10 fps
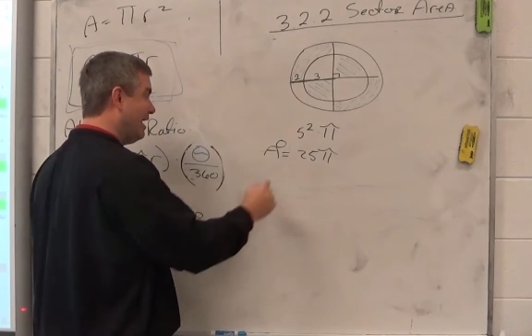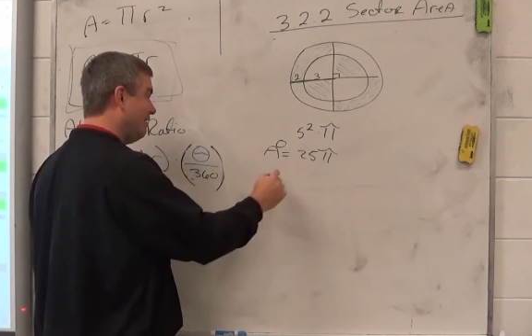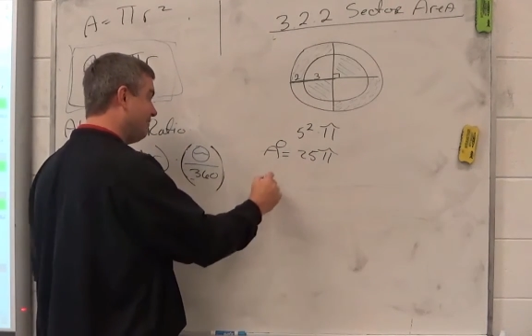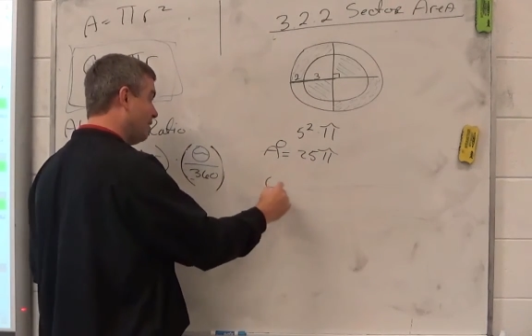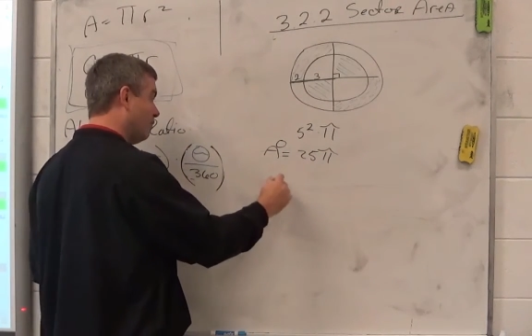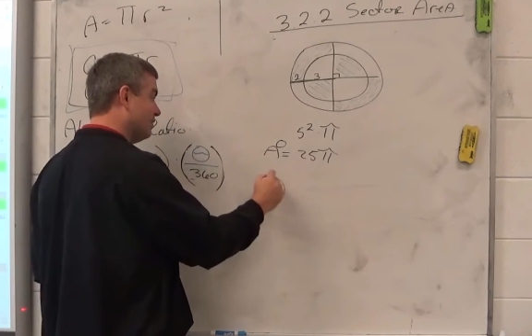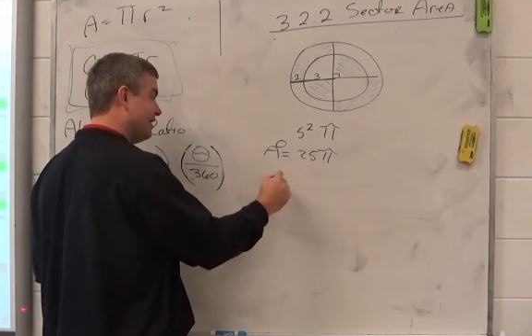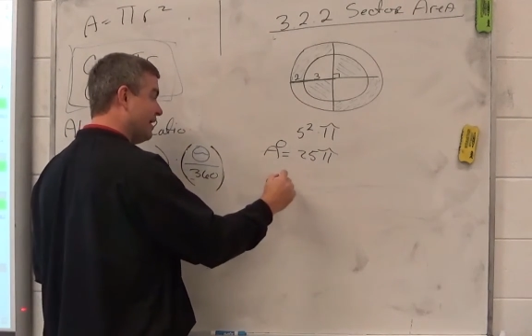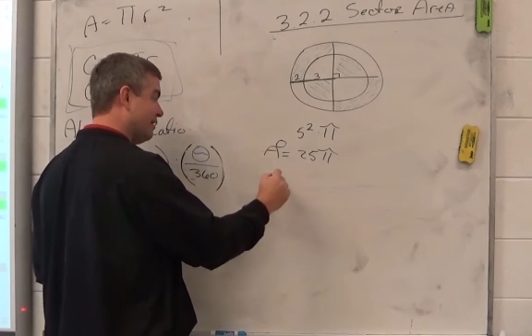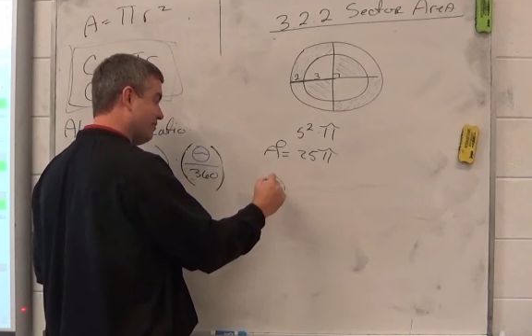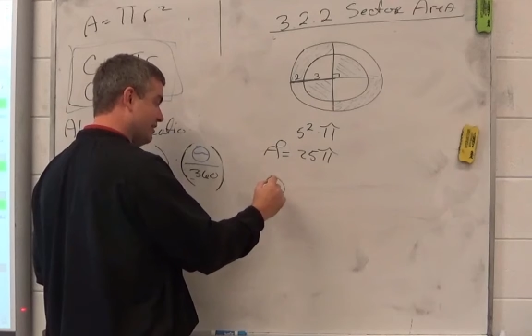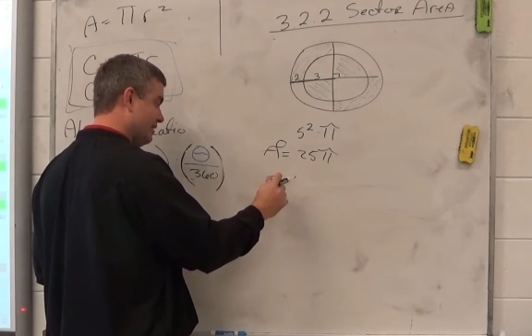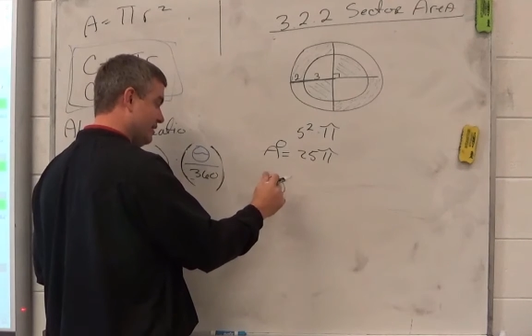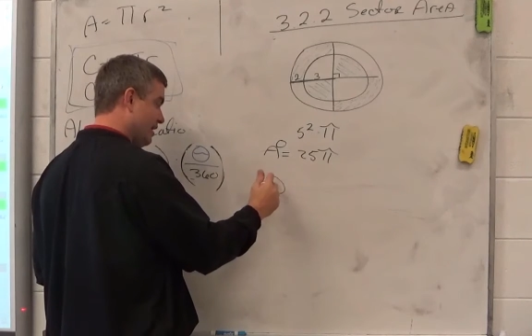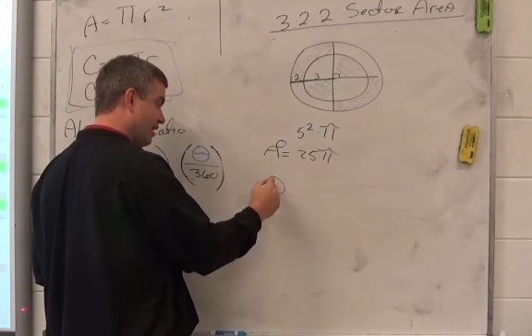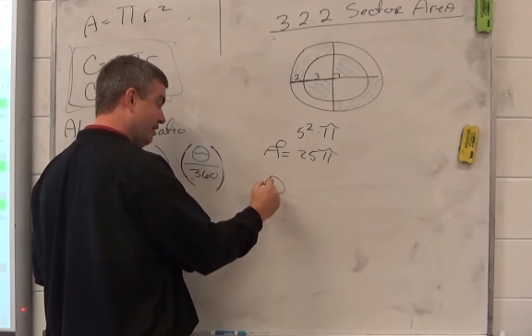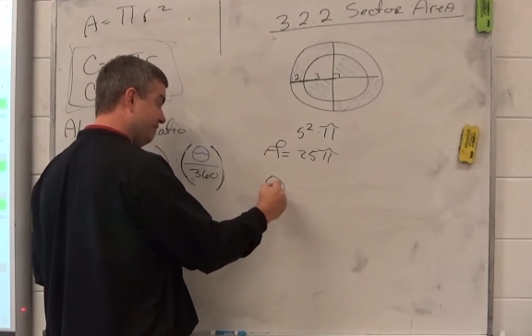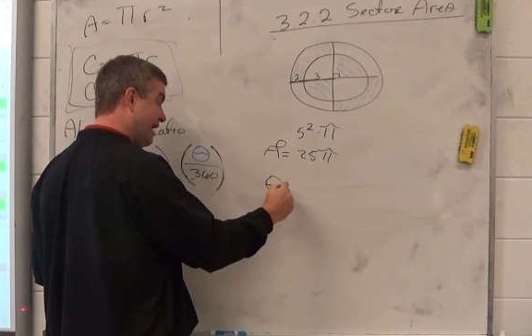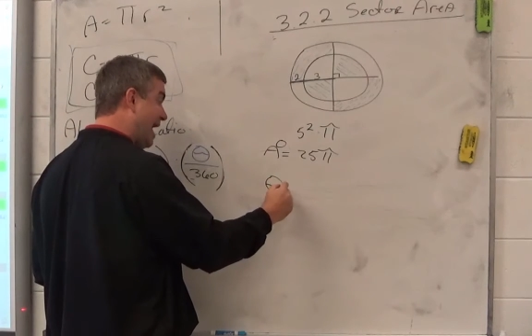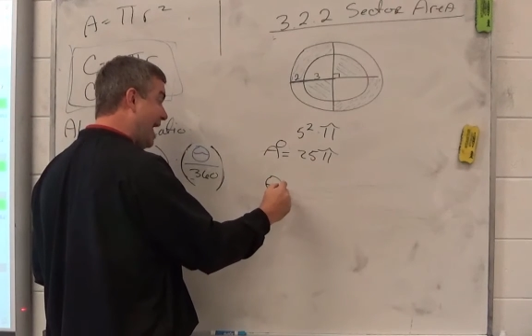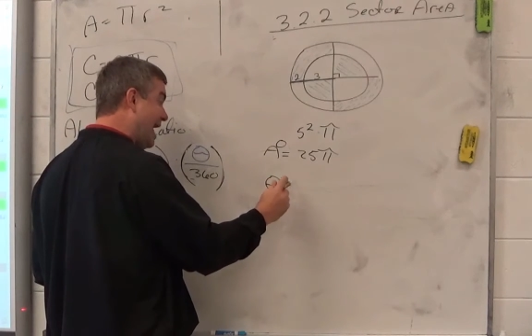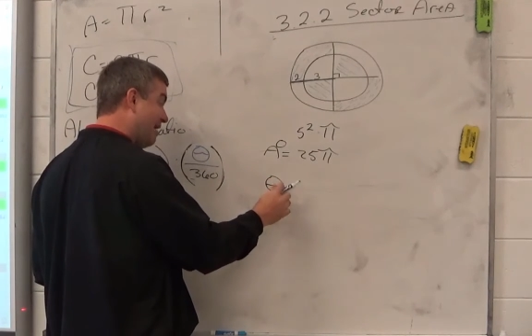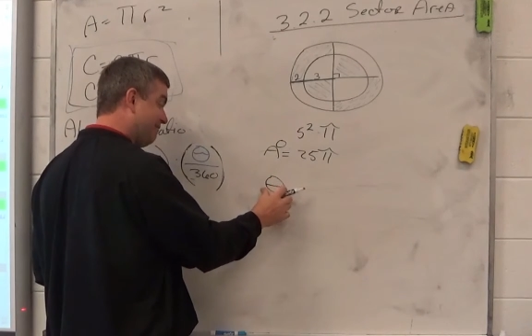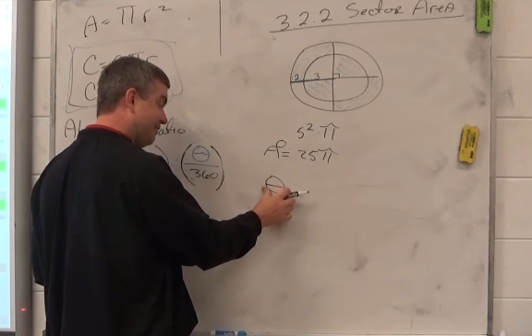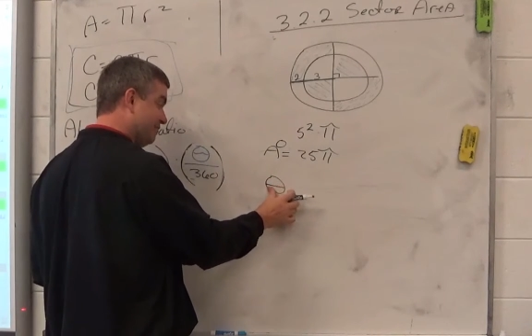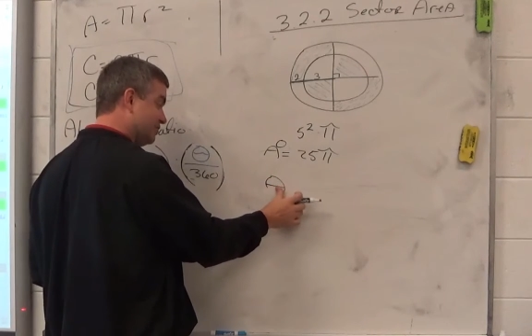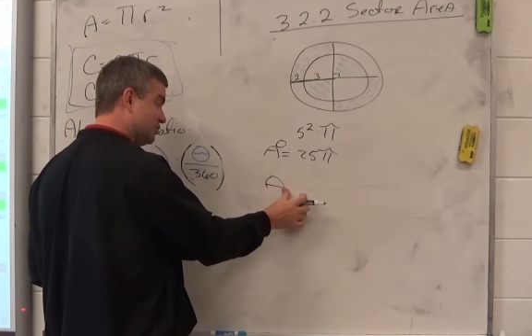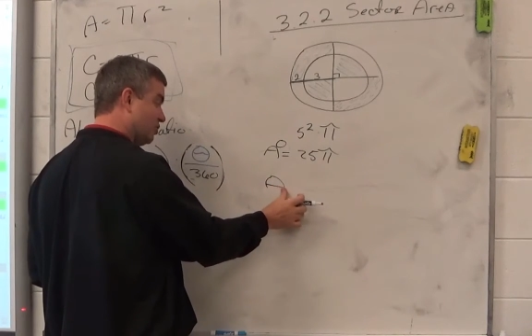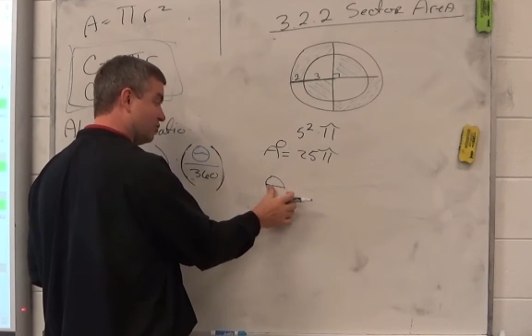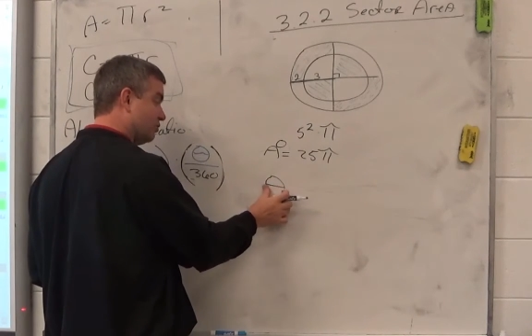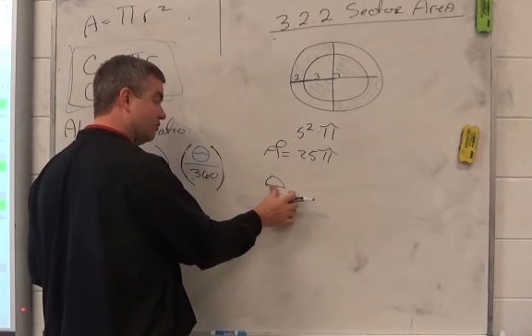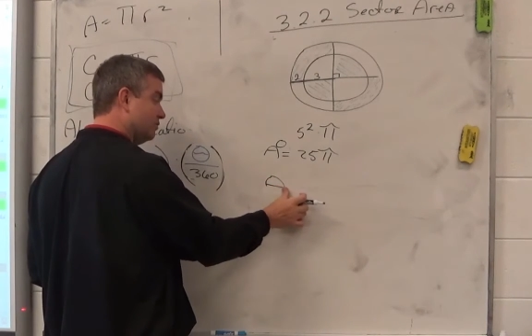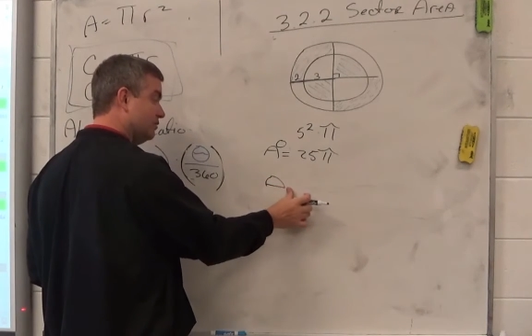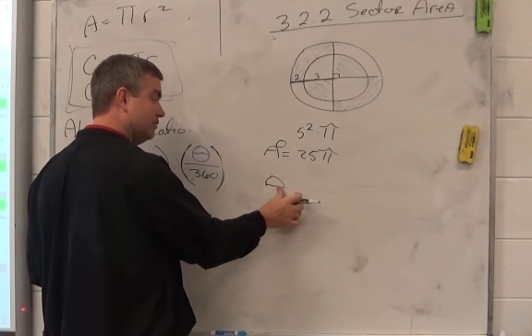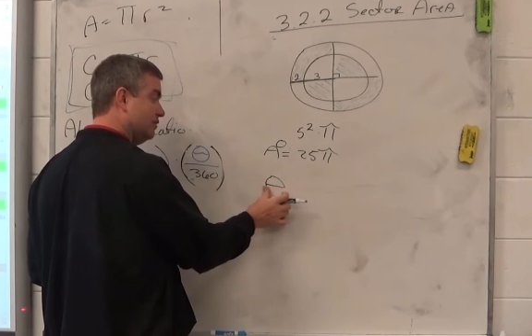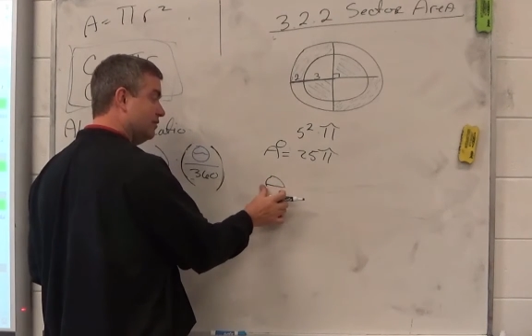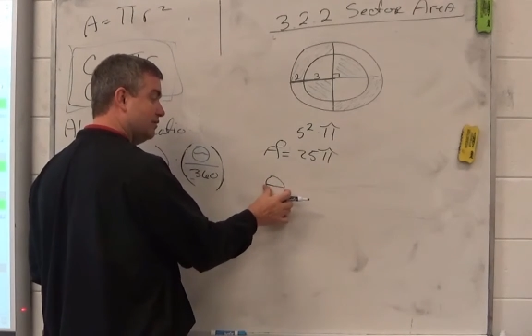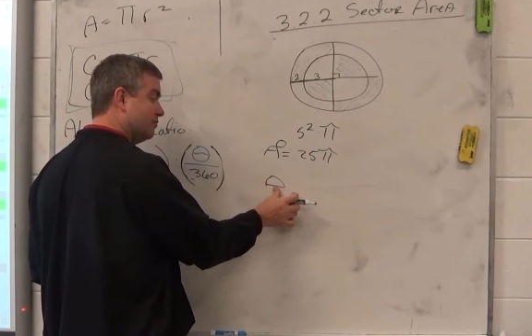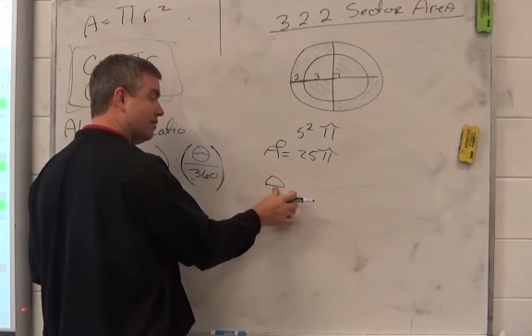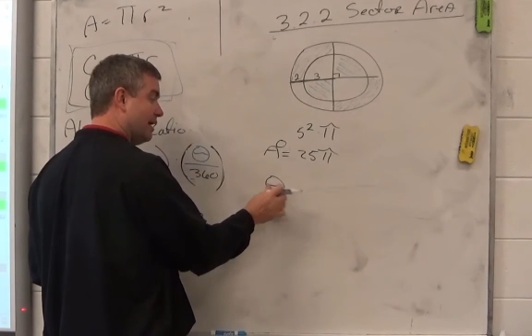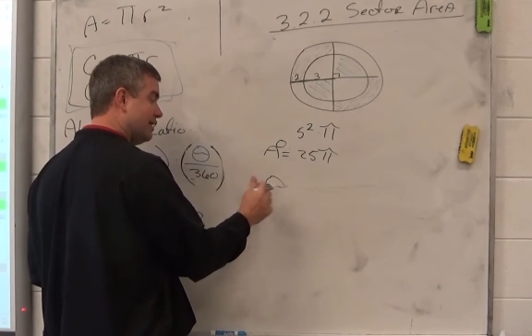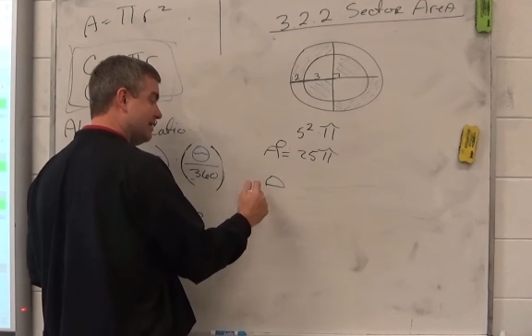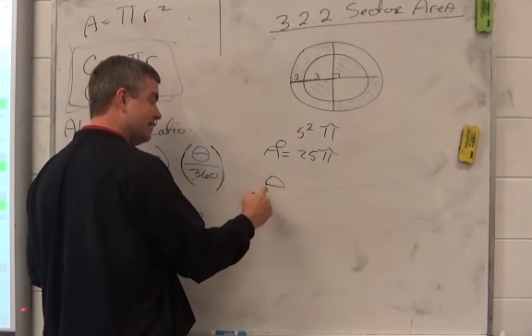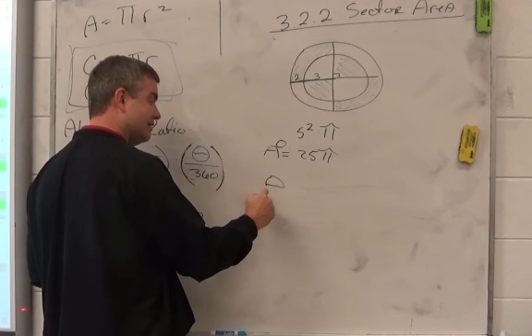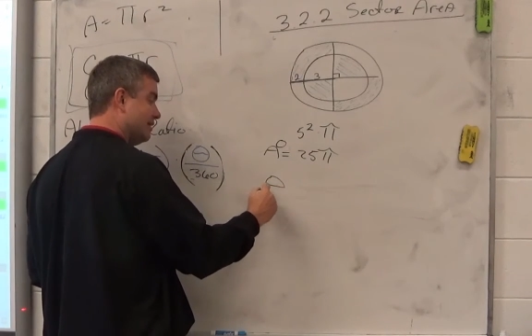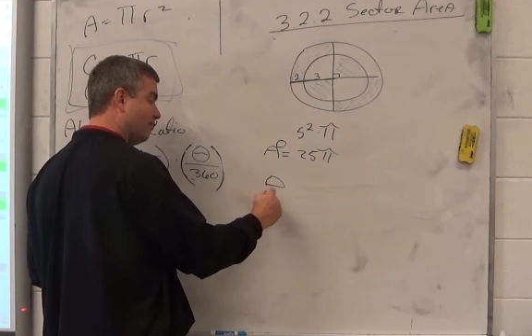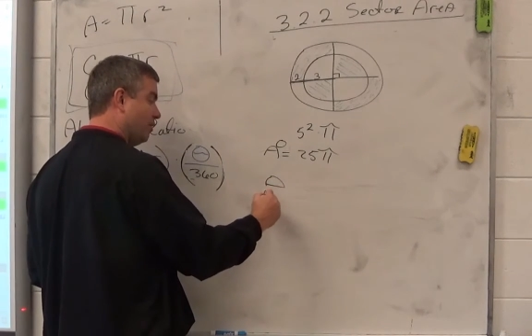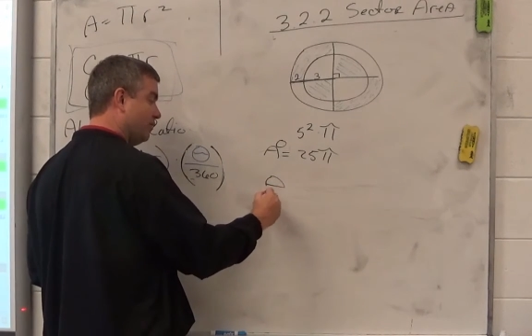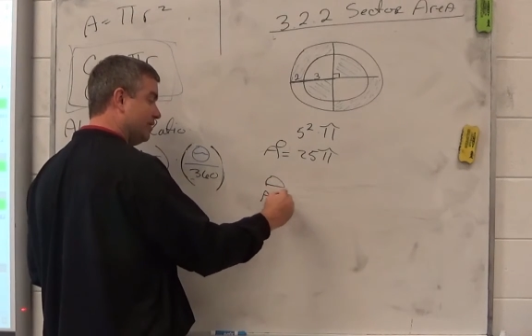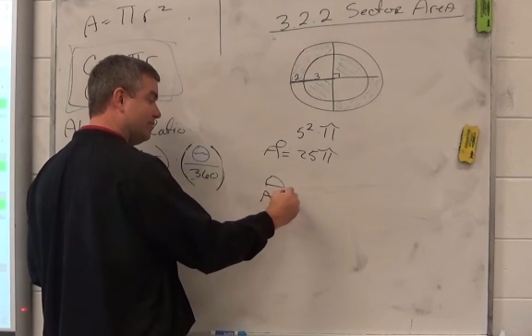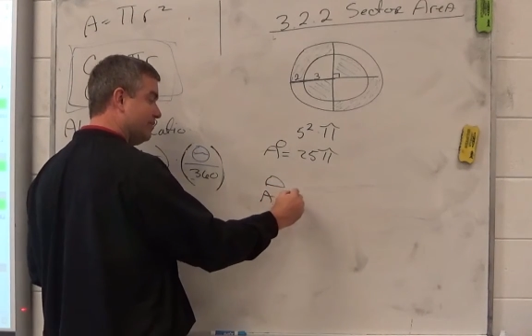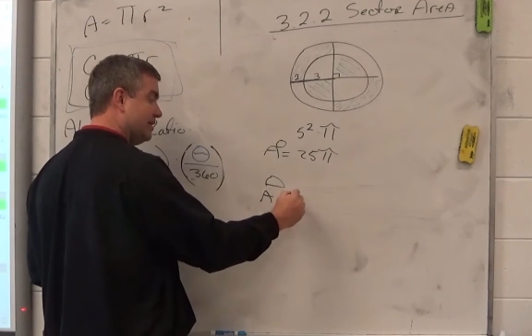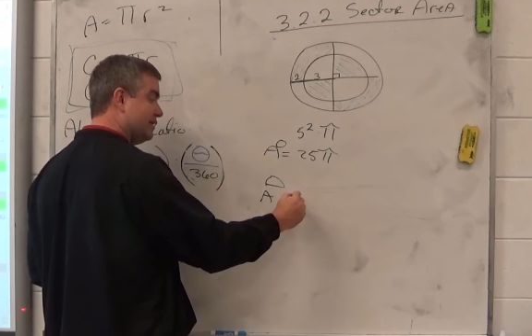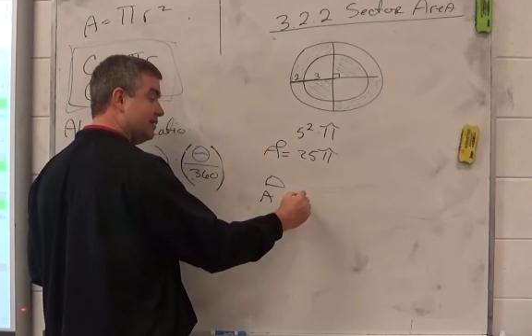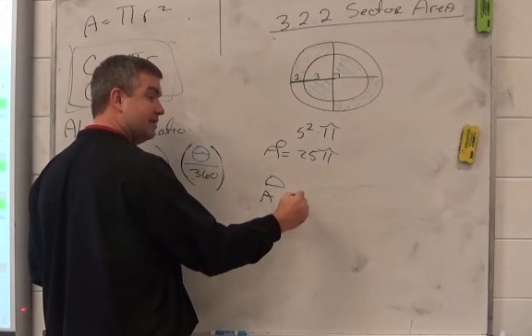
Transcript: If I want the area of half of the circle, right, then what would it be?